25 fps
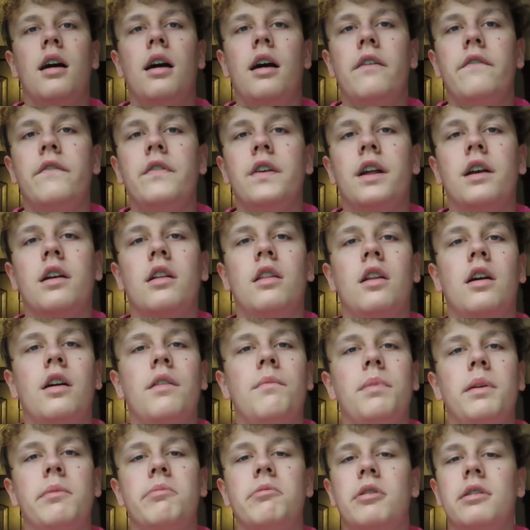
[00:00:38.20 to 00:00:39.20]
I feel like a lot
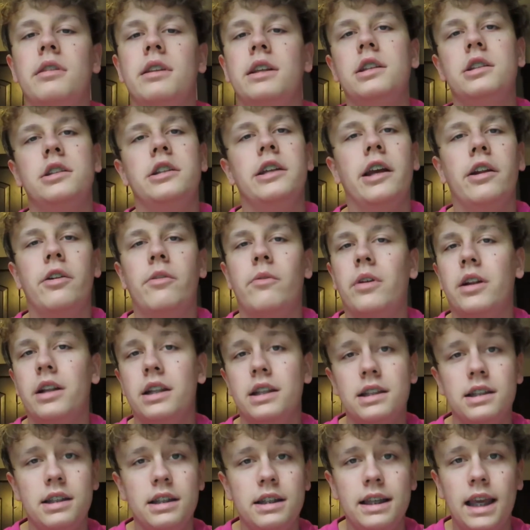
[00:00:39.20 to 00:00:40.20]
of people on this channel want
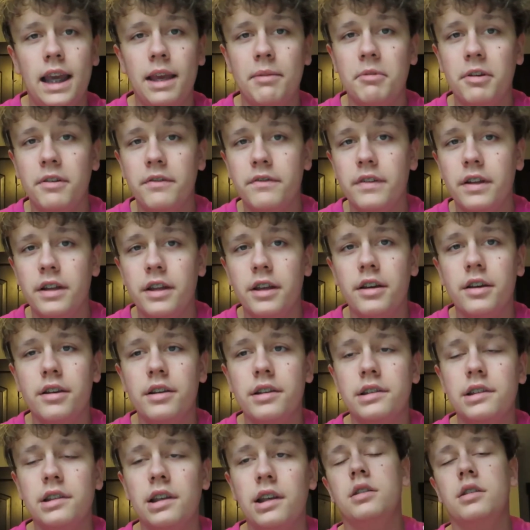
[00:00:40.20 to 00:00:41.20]
to see gaming
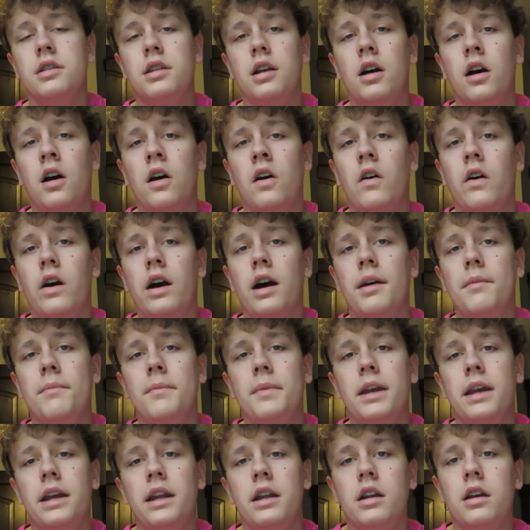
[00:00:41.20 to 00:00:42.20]
videos, so I
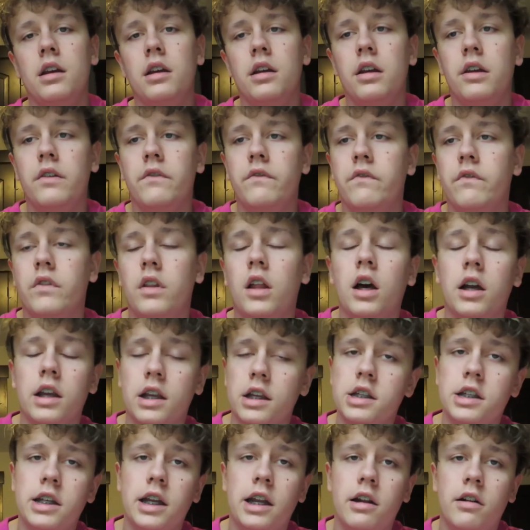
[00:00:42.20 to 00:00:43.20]
made a
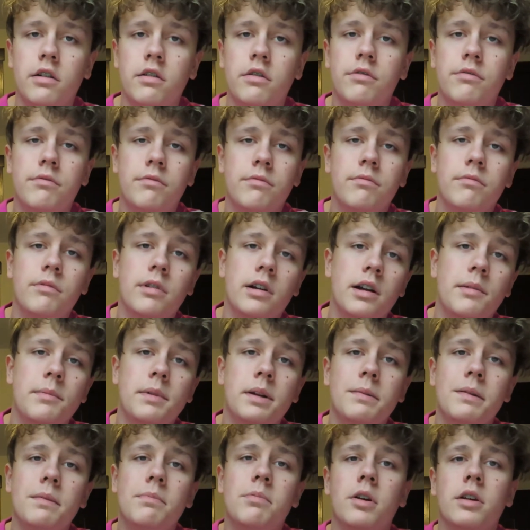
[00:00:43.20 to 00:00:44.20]
vlogging channel where I'm
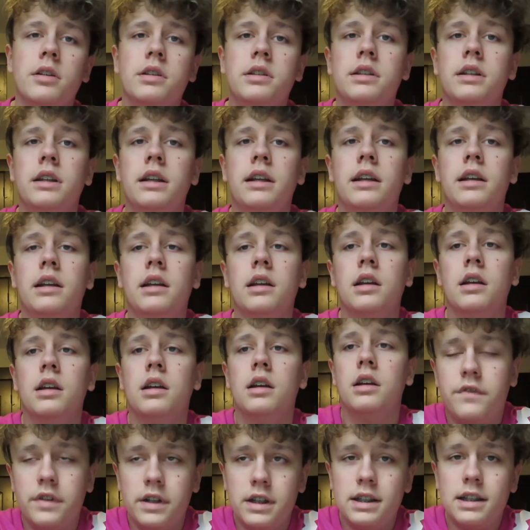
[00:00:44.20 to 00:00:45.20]
going to be posting
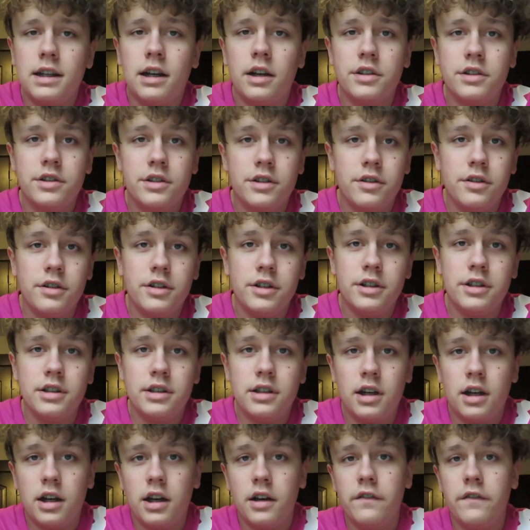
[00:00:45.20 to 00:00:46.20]
freestyle scooter
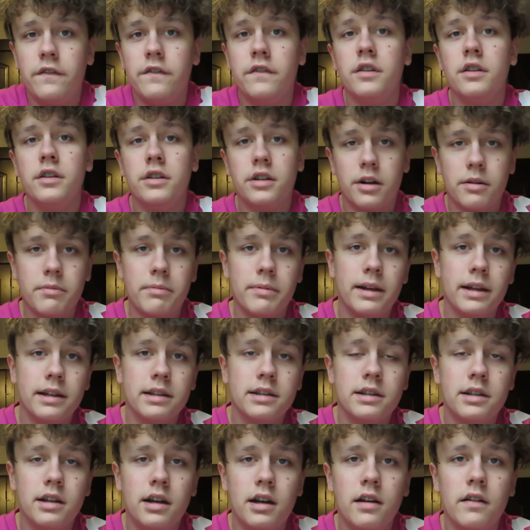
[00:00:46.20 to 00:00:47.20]
stuff, dirt bike
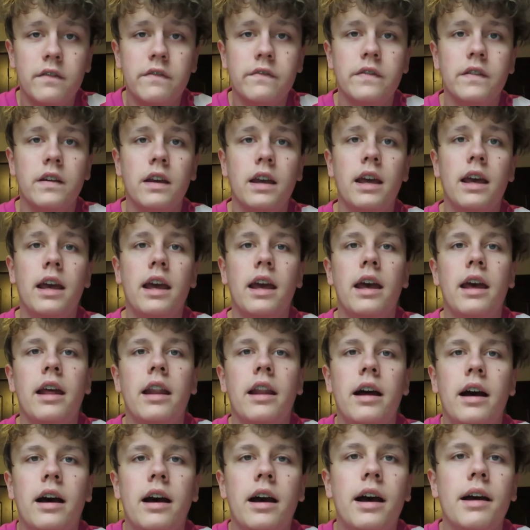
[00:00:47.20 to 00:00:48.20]
stuff,
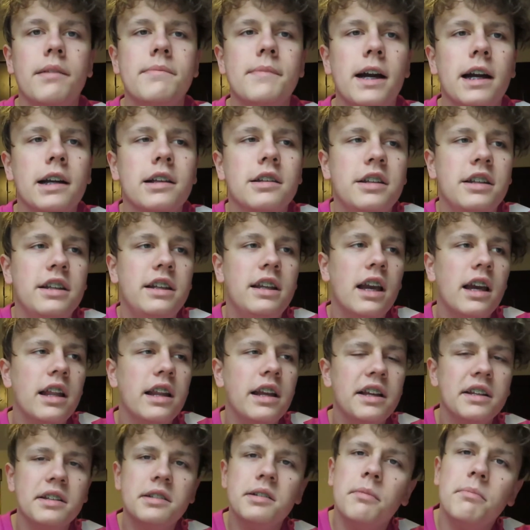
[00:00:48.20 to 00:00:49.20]
and I'm actually
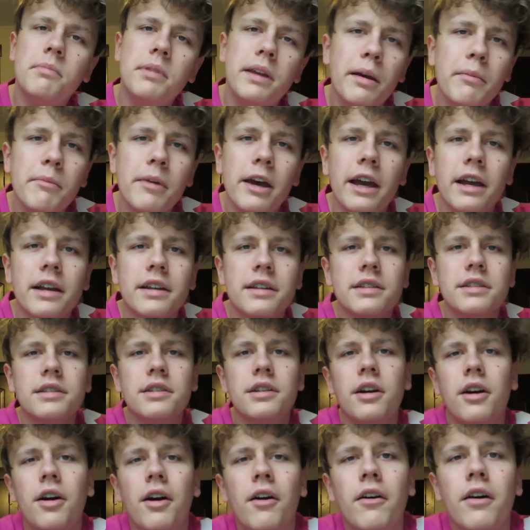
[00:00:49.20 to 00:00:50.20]
getting into BMX,
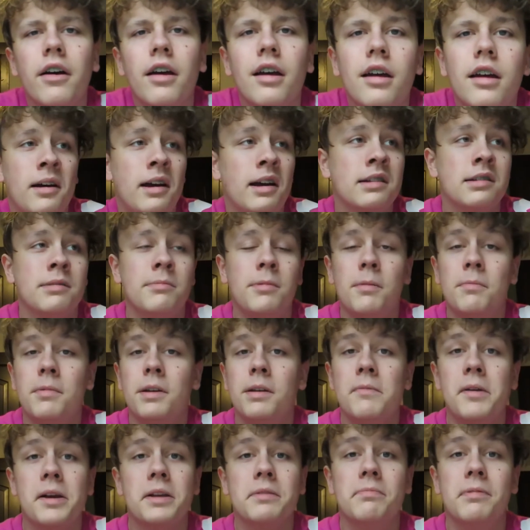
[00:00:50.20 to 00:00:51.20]
so actually my
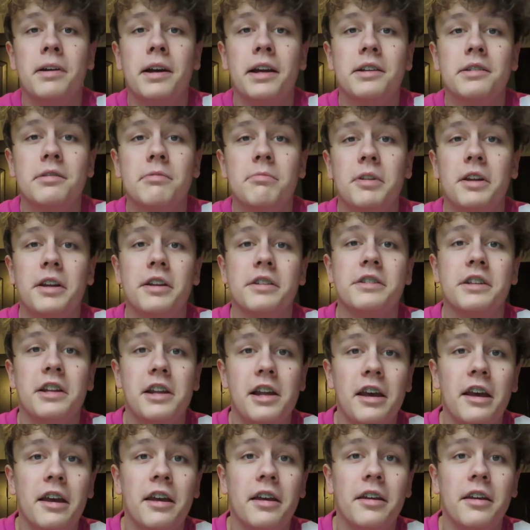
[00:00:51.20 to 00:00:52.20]
BMX bike should be here
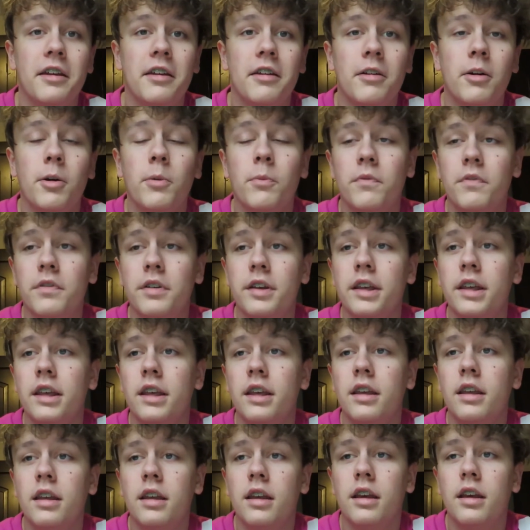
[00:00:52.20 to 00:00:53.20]
today, hopefully.
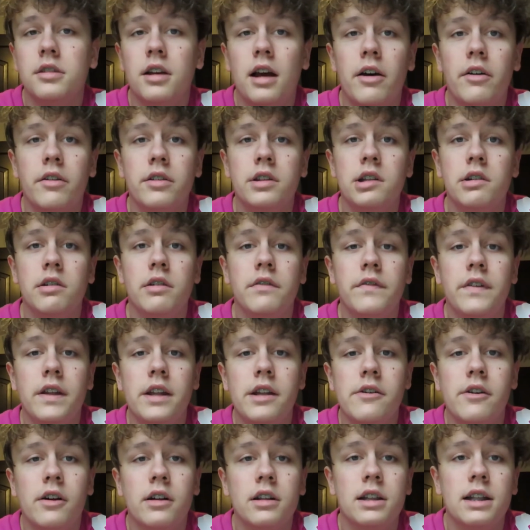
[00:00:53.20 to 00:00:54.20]
So I'll do a
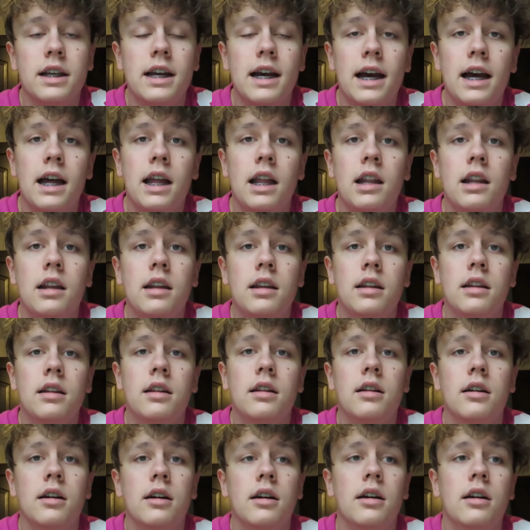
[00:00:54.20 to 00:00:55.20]
video on that.
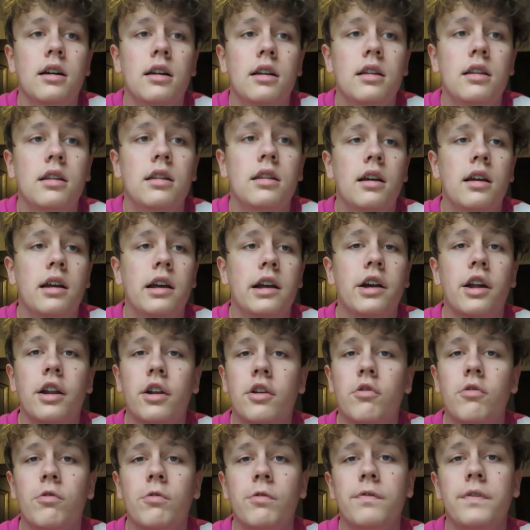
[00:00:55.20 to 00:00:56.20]
Uh, I got a
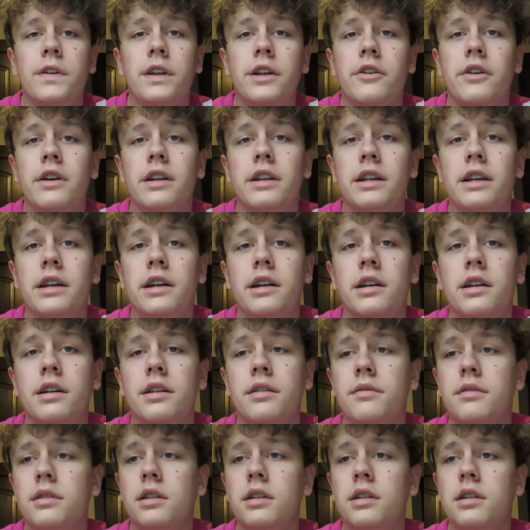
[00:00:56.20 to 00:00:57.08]
cool video idea.